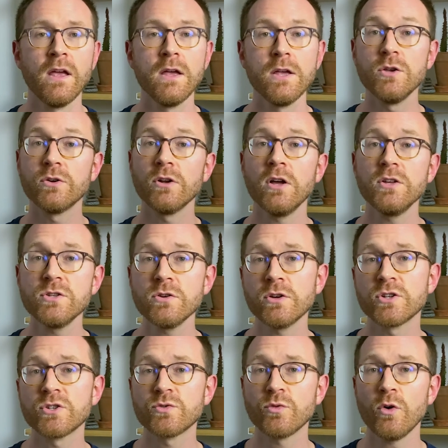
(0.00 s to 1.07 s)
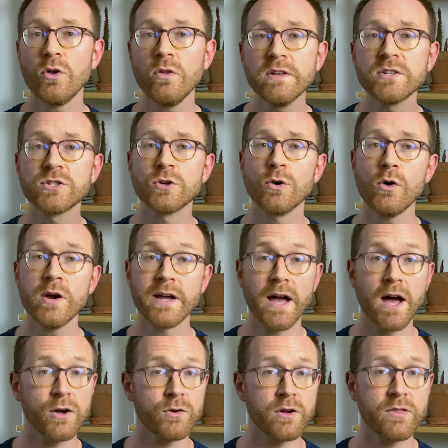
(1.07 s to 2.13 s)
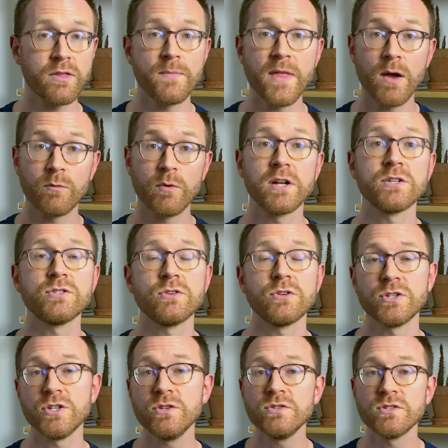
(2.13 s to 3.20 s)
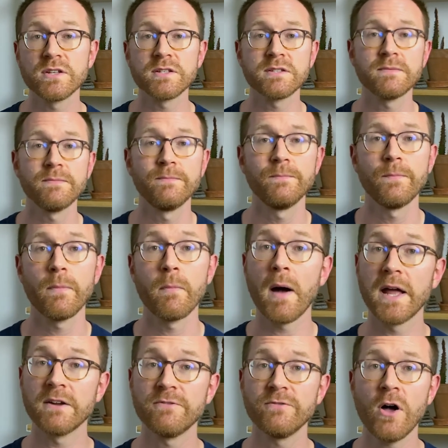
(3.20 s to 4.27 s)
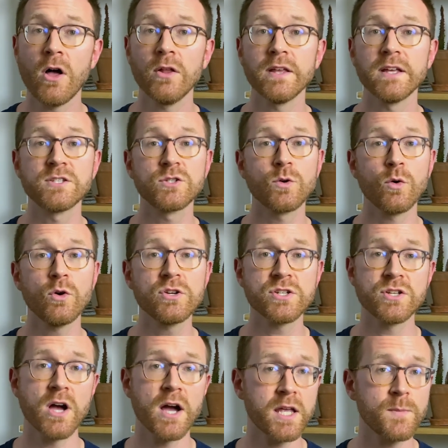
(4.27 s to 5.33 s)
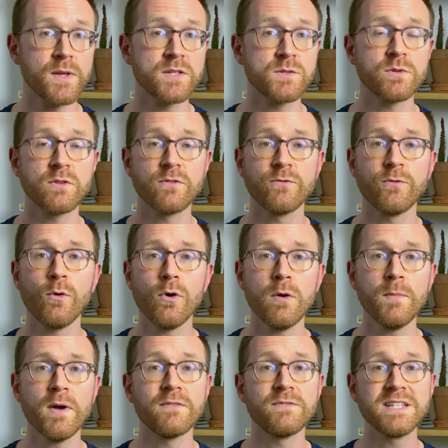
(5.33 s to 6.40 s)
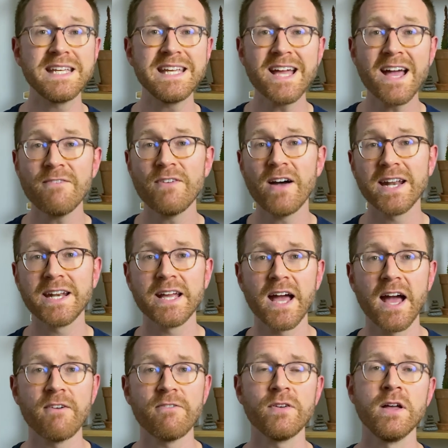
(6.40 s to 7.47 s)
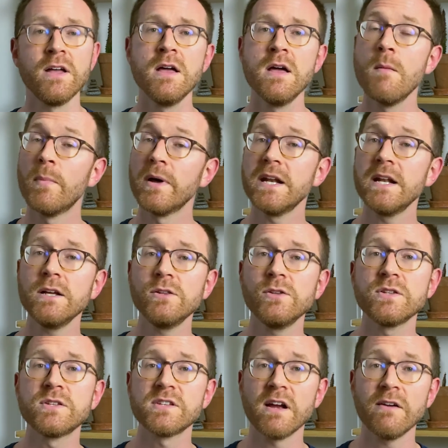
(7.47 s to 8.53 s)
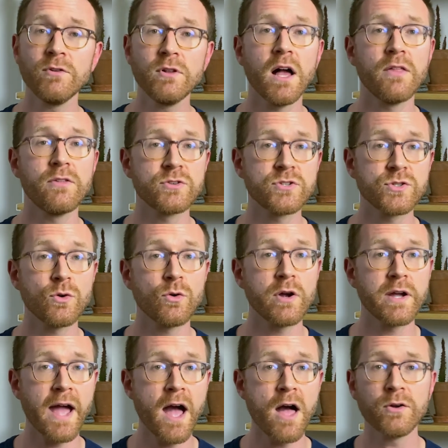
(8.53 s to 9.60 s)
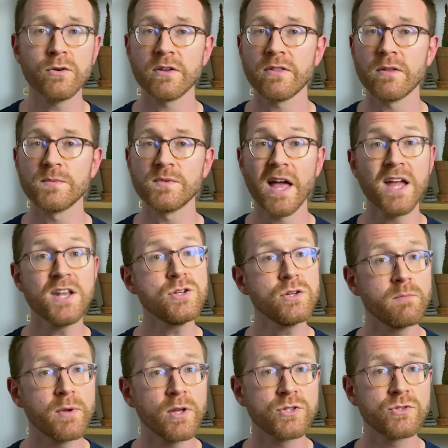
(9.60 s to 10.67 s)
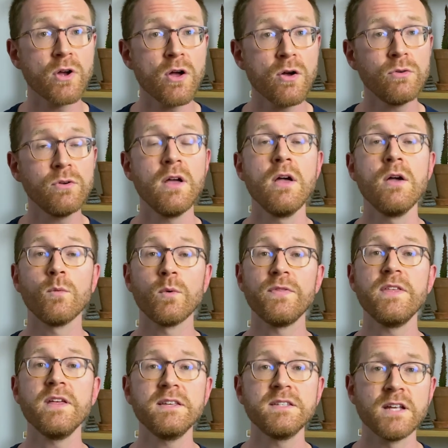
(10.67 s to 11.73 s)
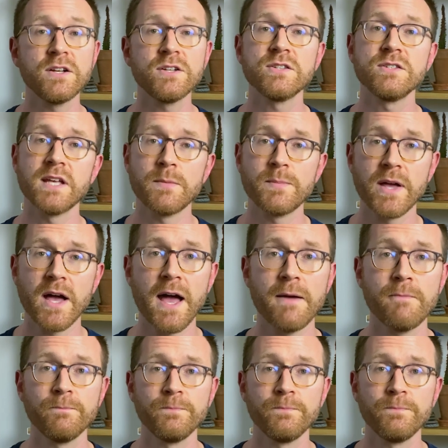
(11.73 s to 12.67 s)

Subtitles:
You can also control the scoring algorithm that RediSearch uses. By default, it scores documents with the form of TF-IDF, but it includes several other scoring algorithms, and you can build your own with the extensions API.